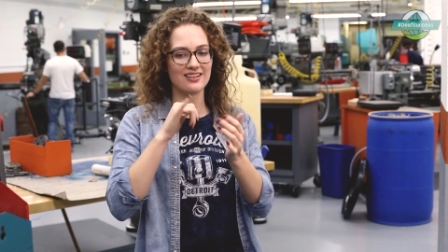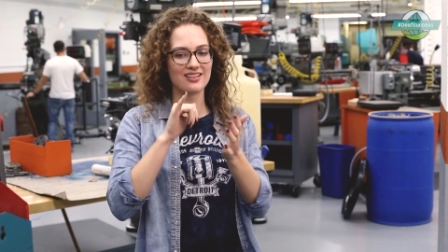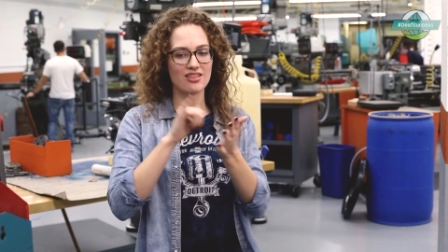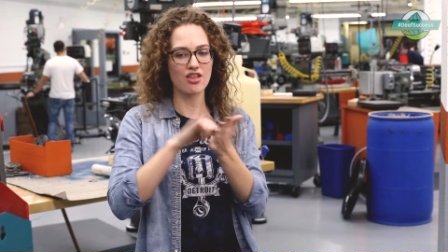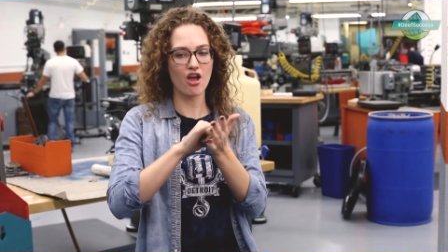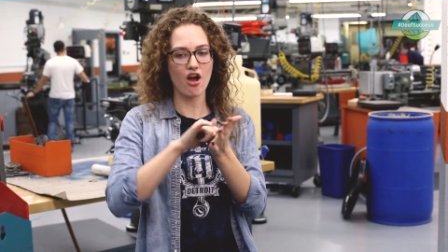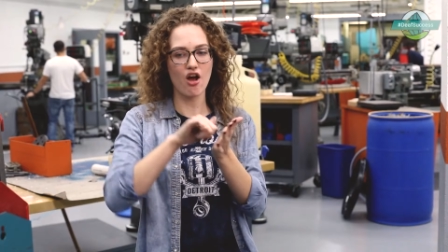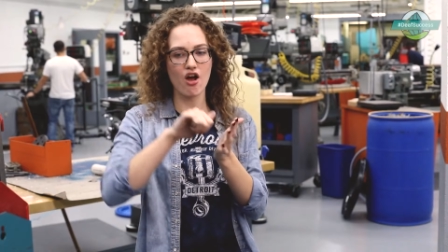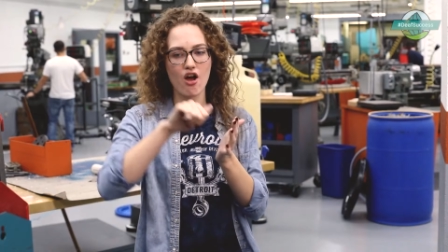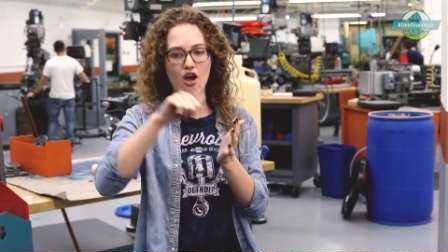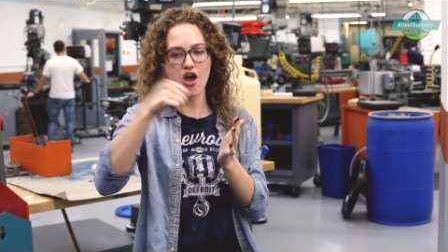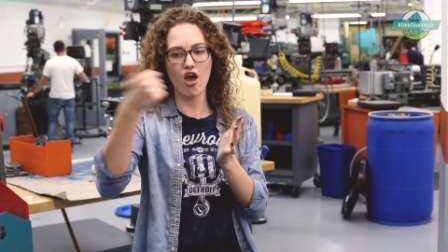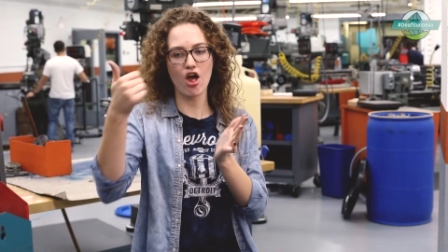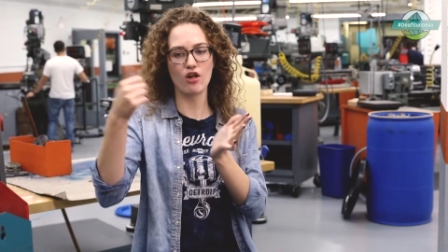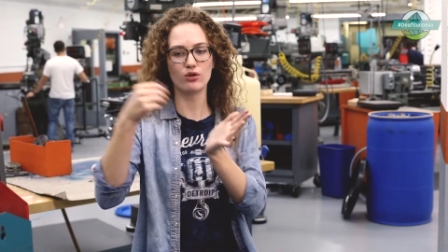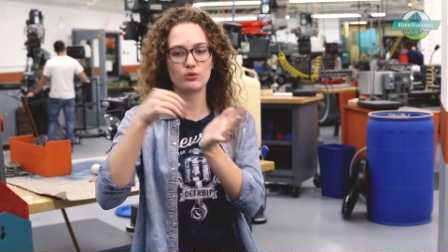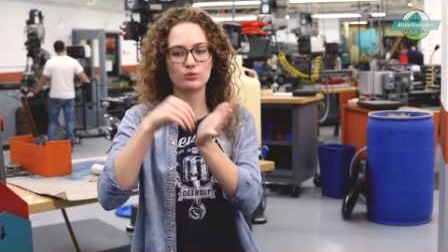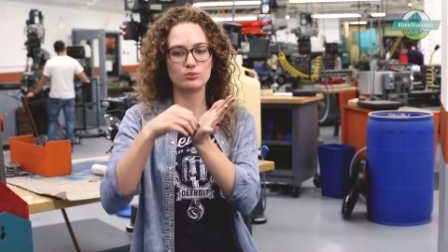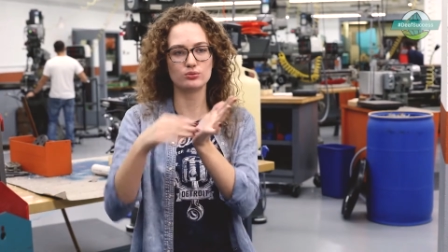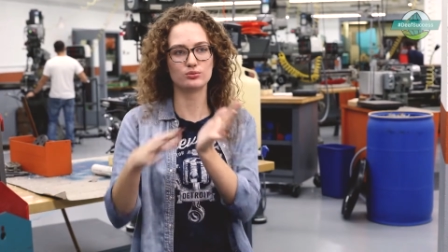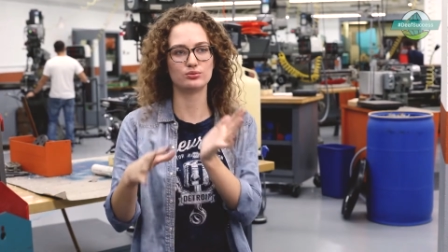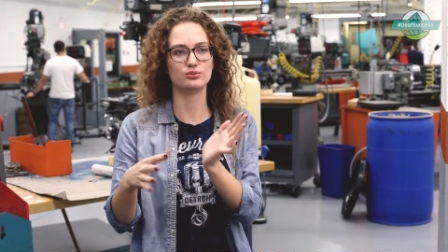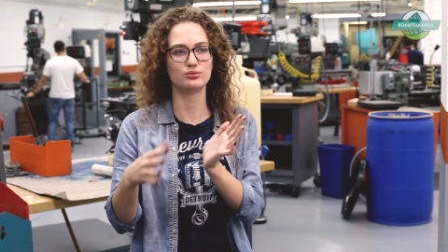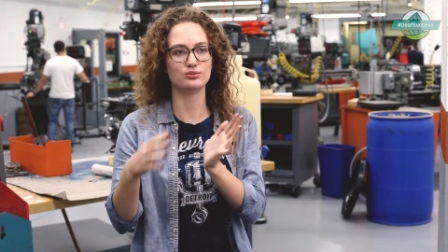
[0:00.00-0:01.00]
didn't have the
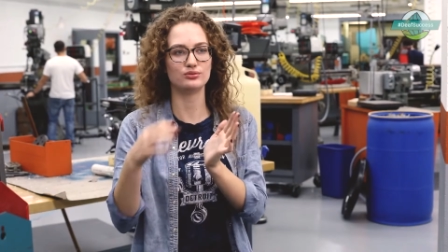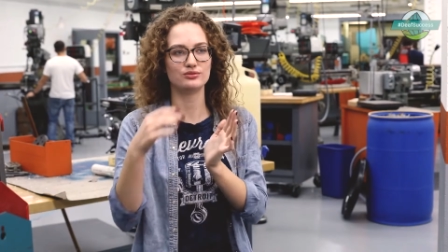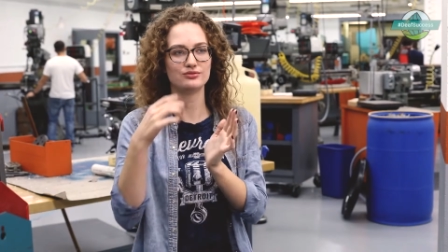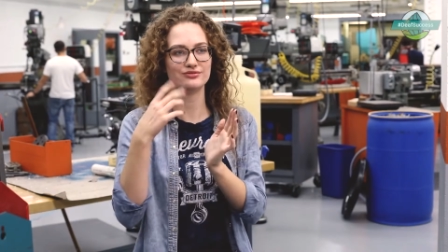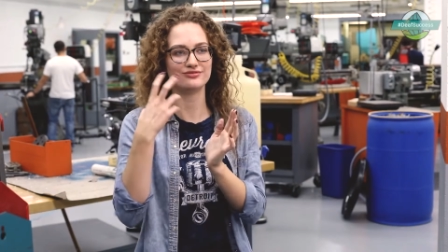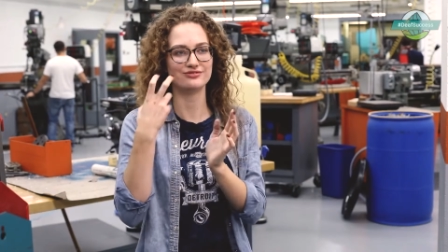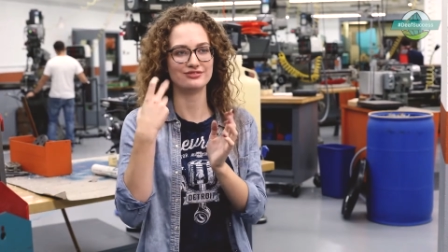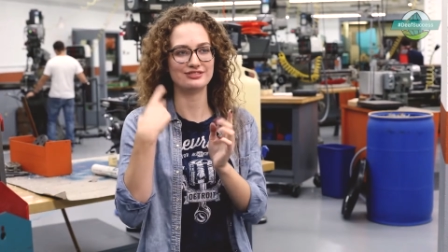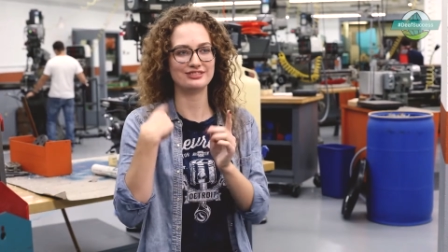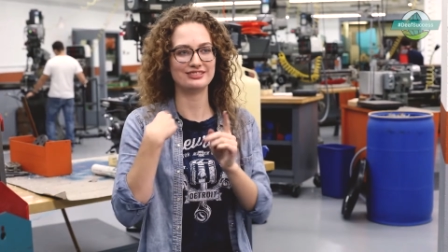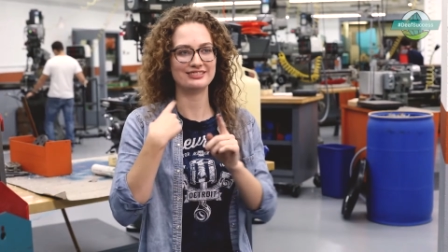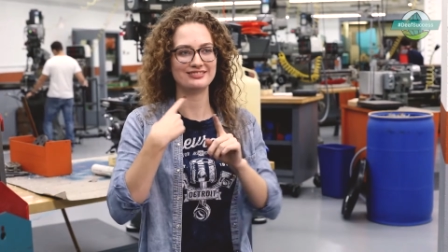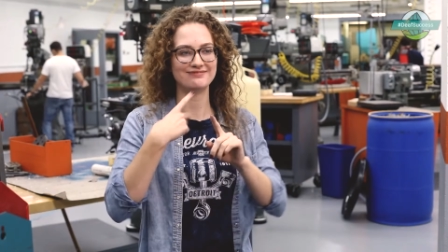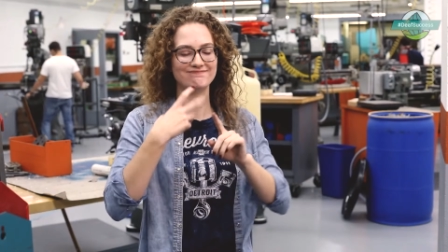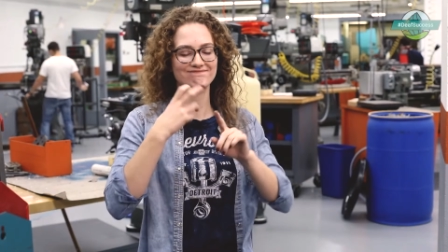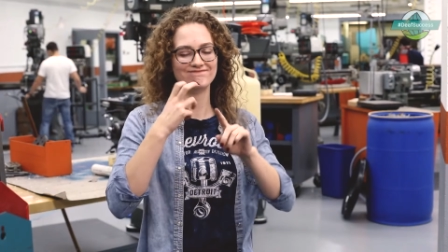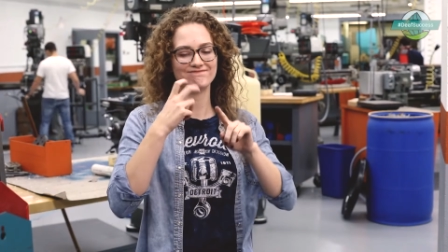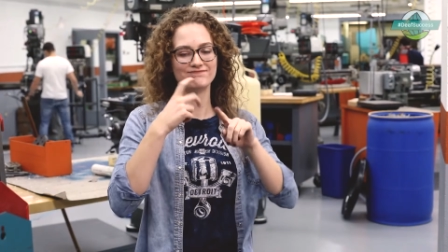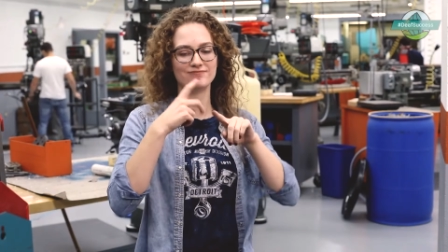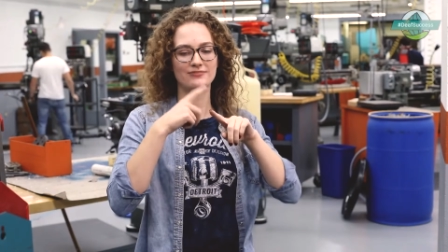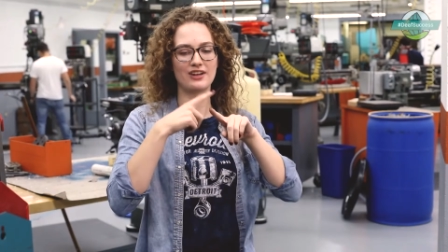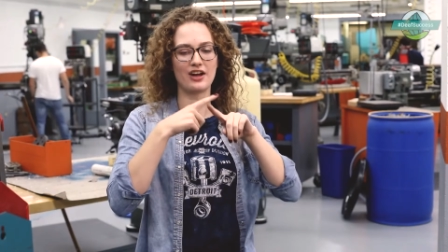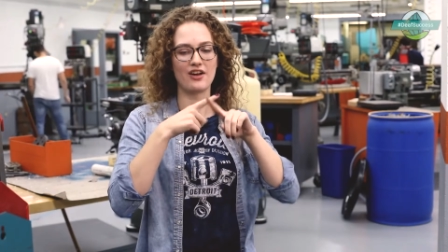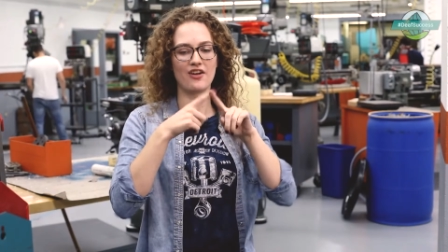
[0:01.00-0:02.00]
same advantages
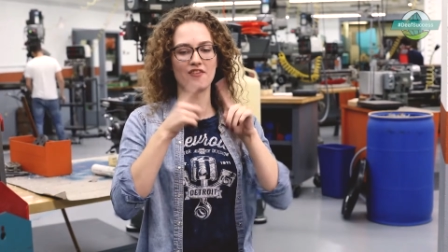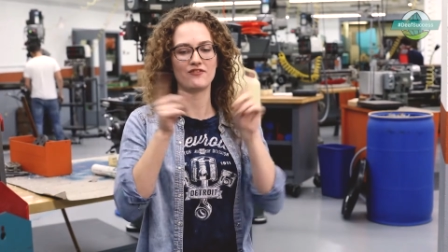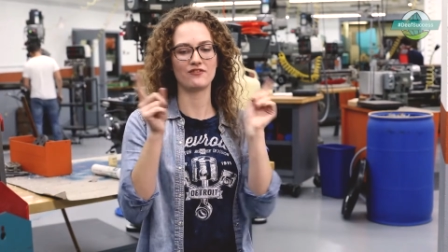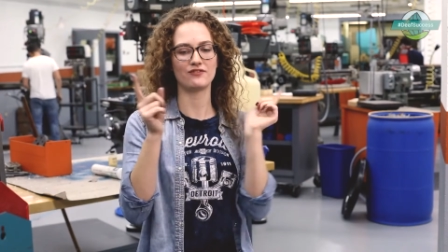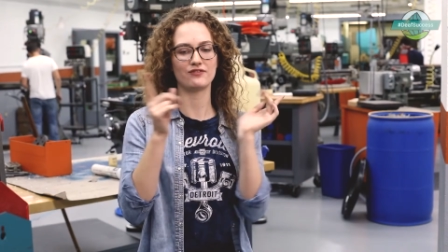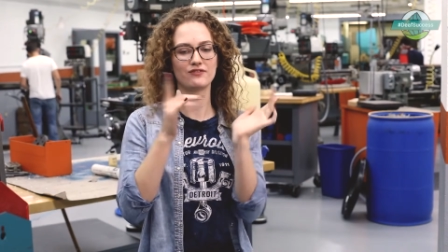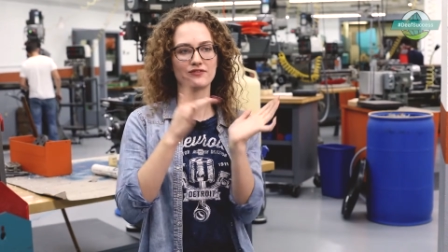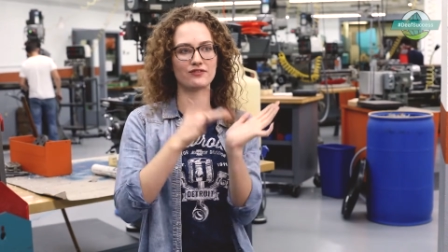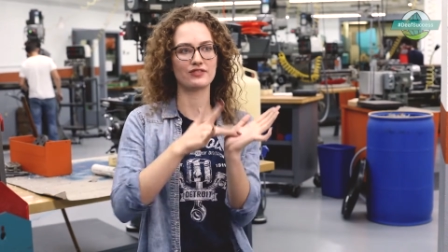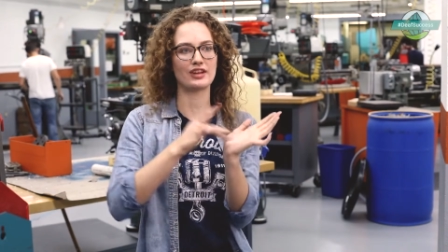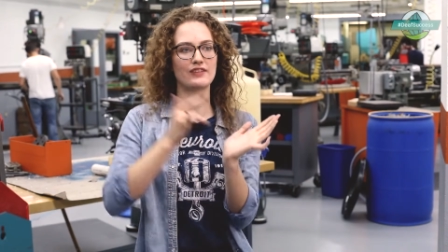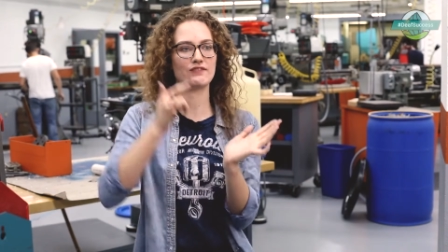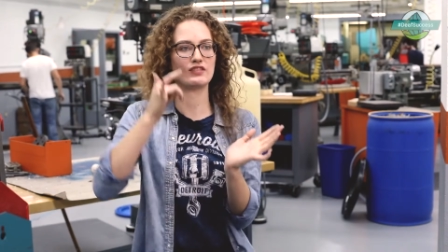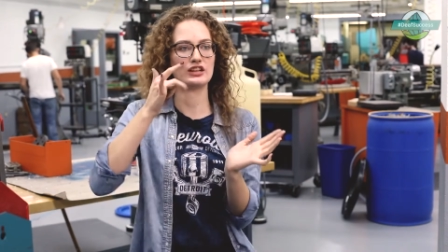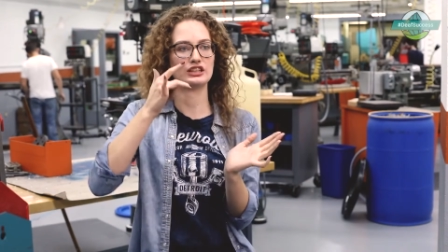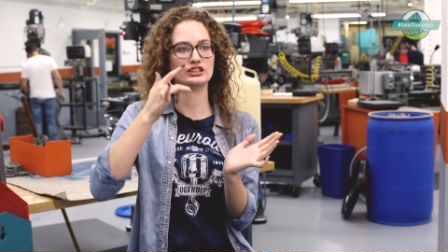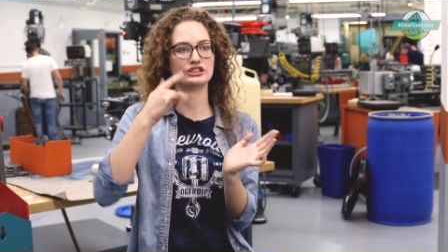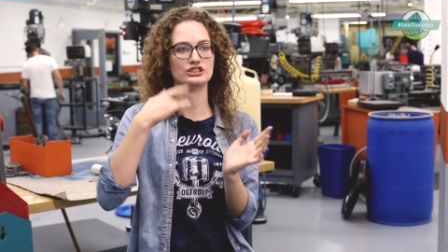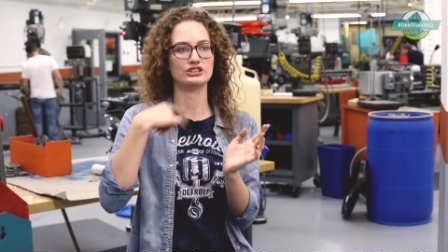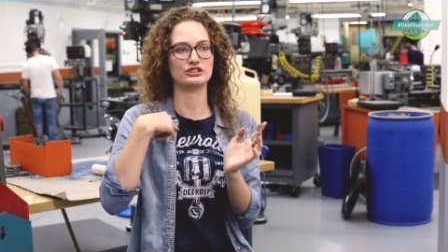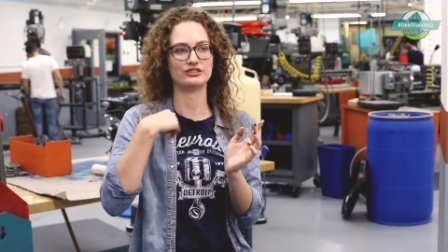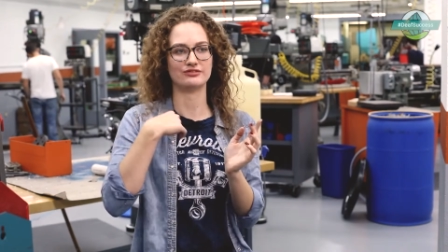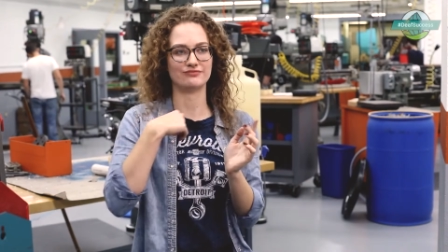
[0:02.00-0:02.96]
as most students.